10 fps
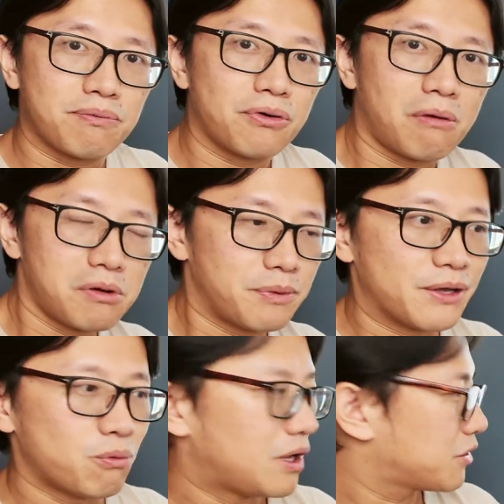
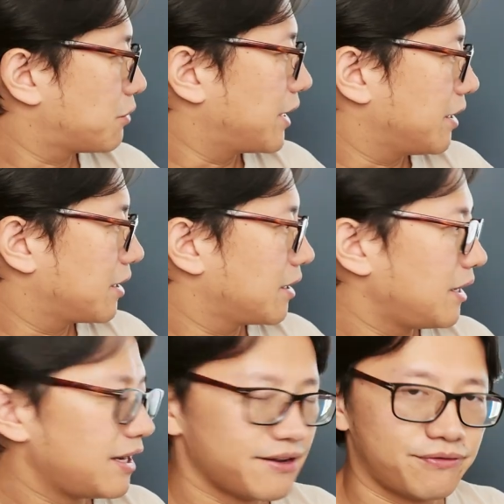probably wondering
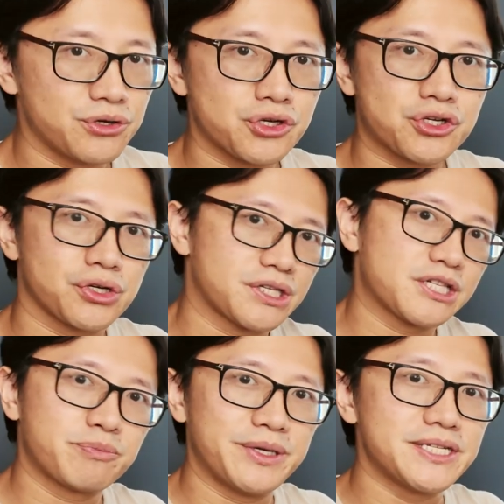if you should
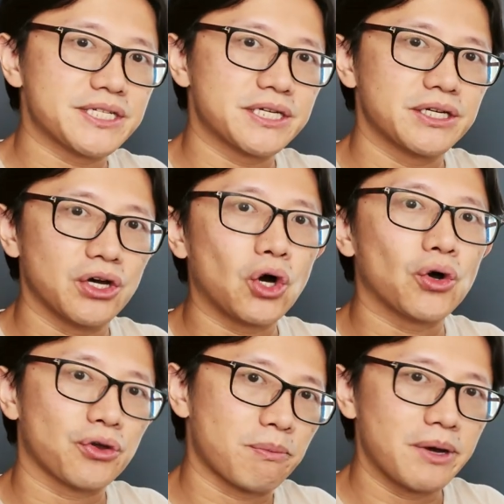spend
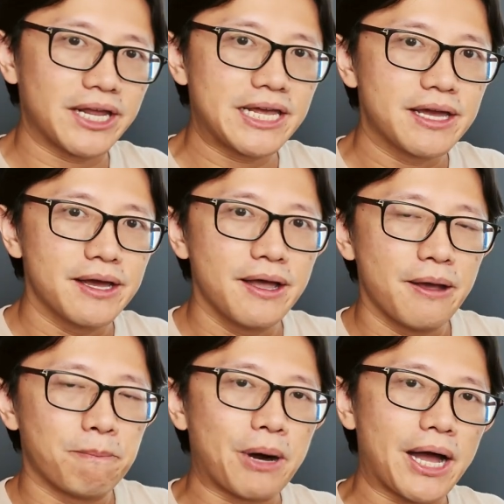all your money
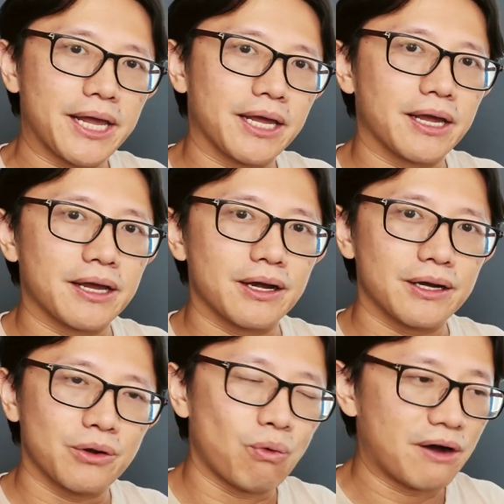buying
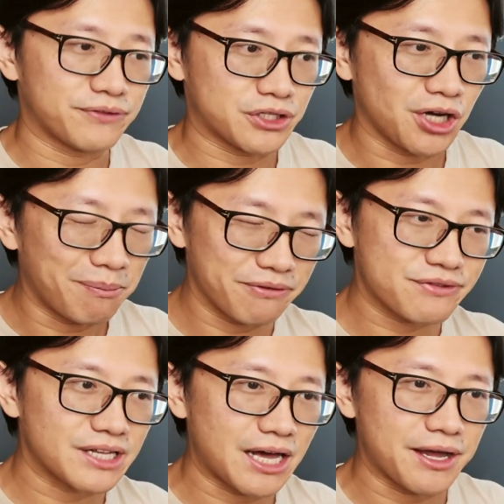one of the top of
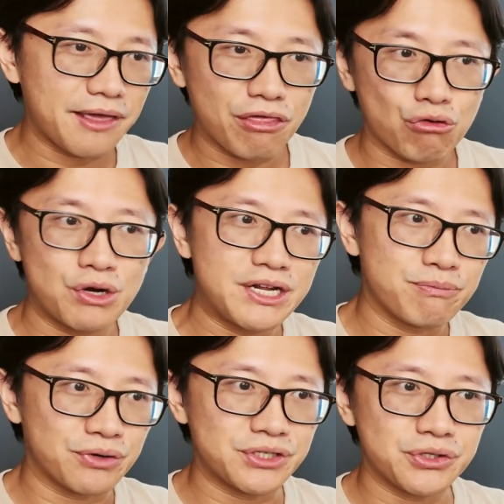the line
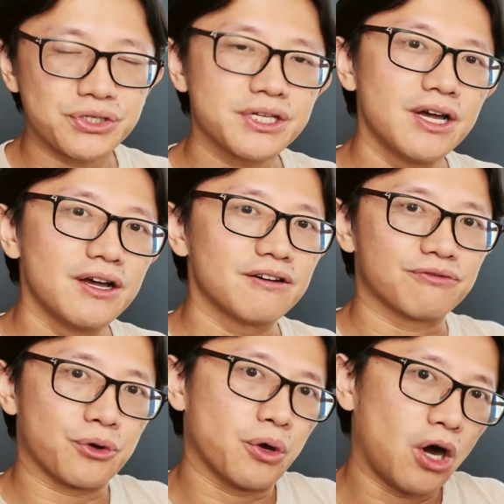3D printers
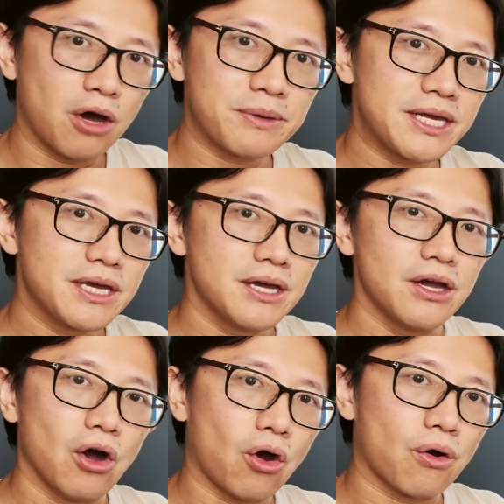for your hobby,
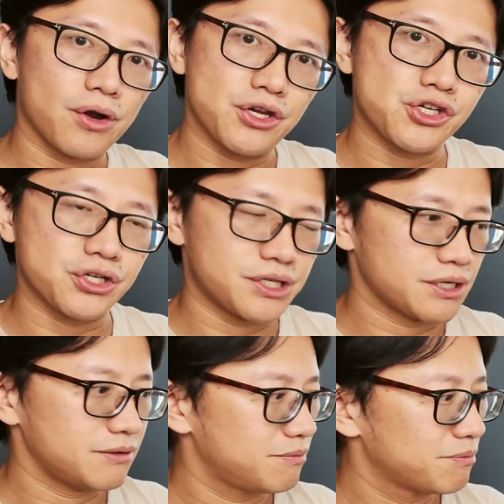or you should
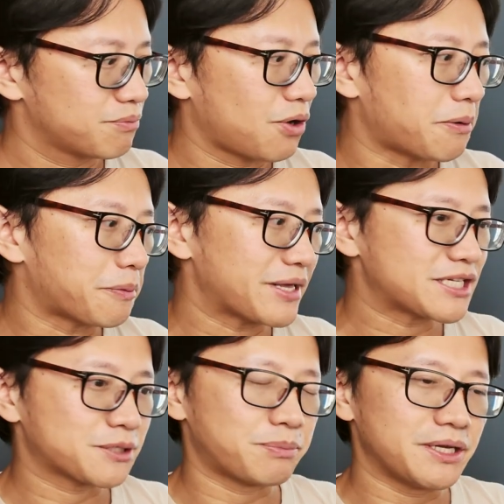probably
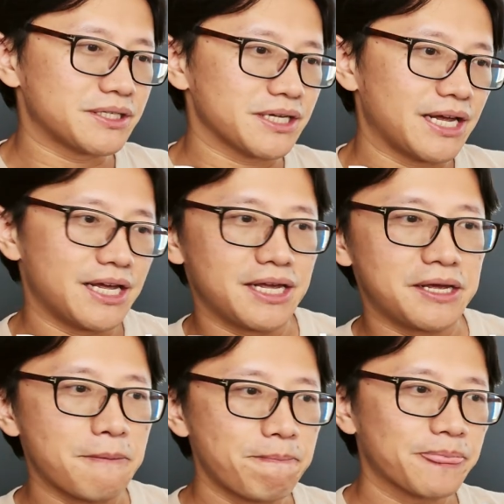spend
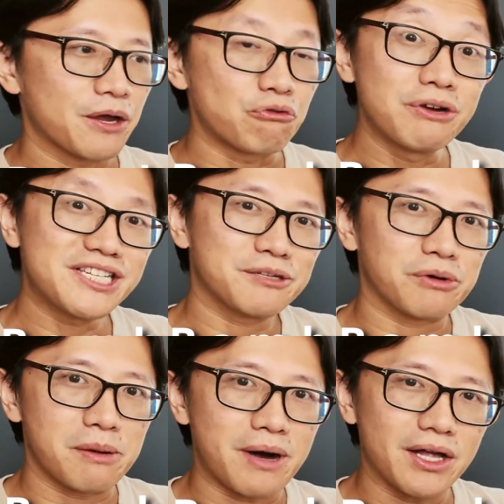a
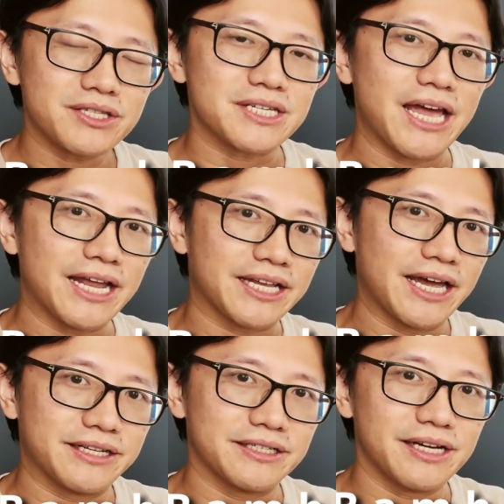reasonable amount and
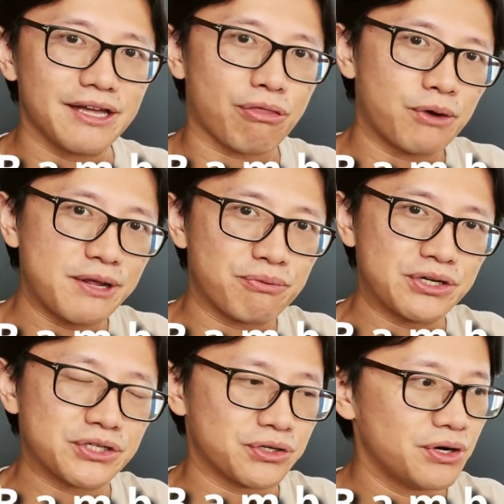get a 3D
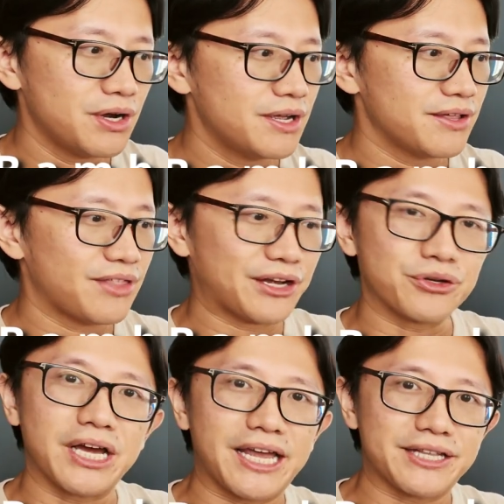printer that
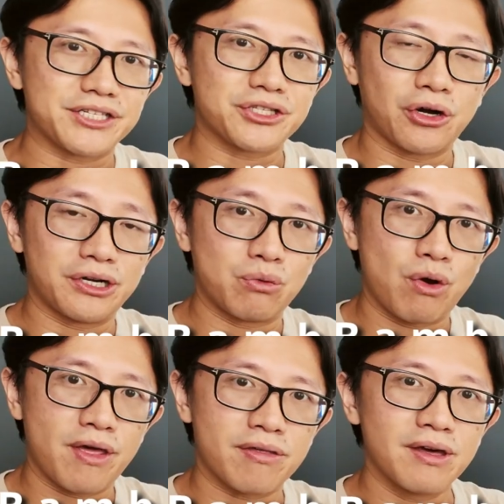you can get started
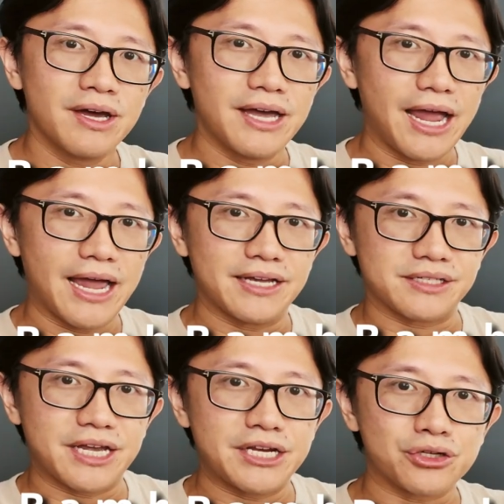with
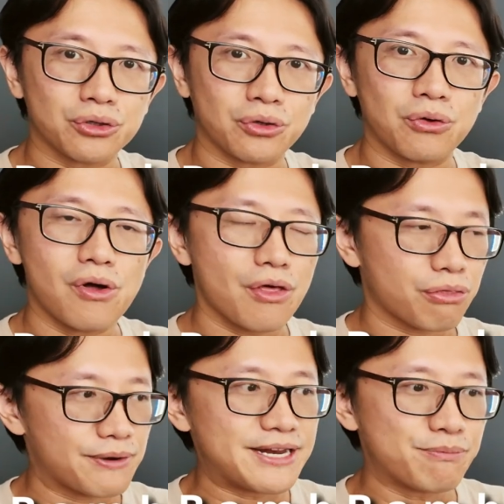as a total
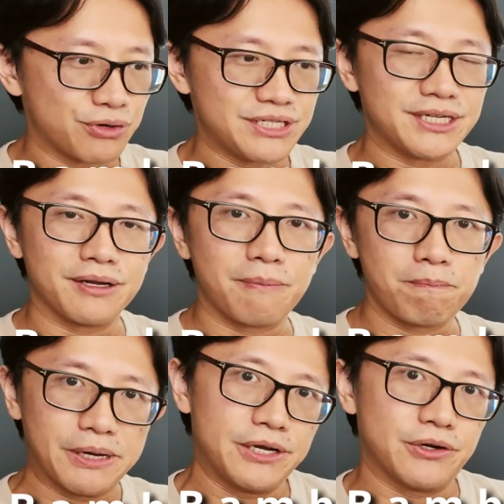3D printing
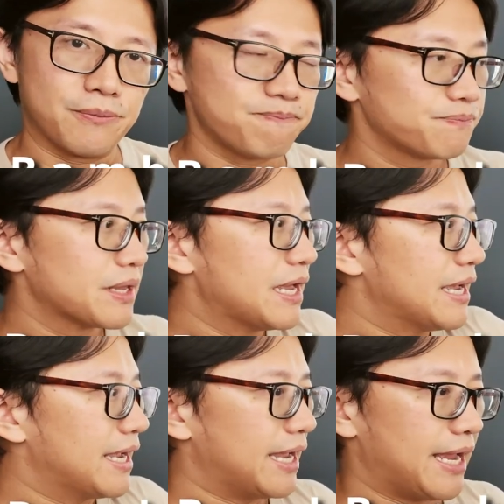beginner.
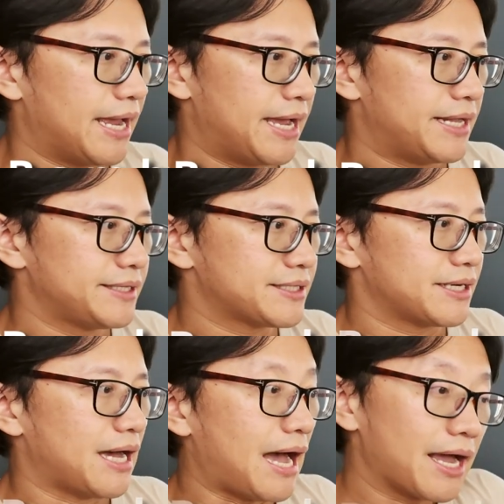And
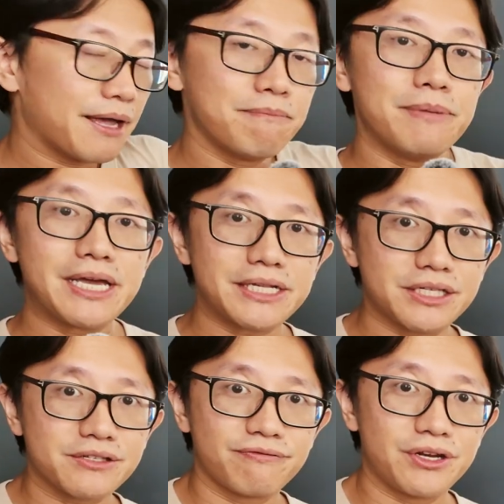I am making
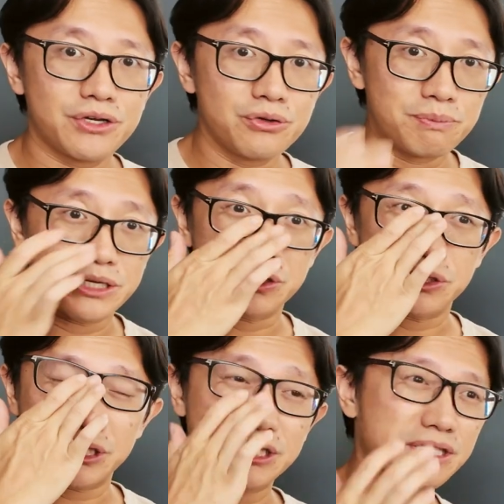this video
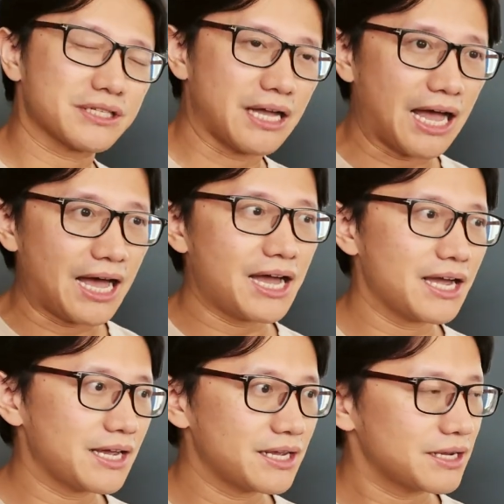because
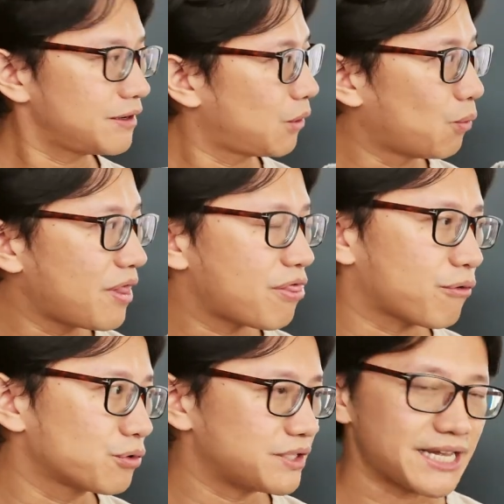I went
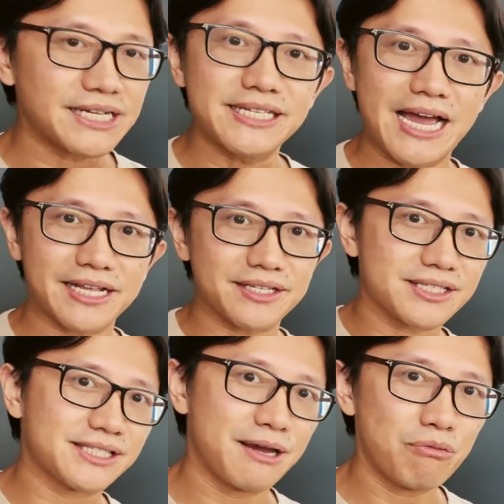through the exact
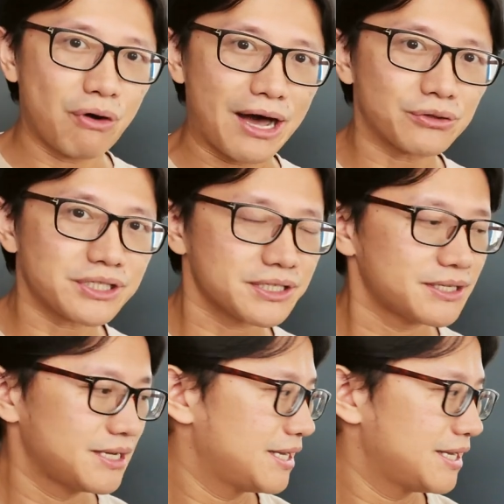same route.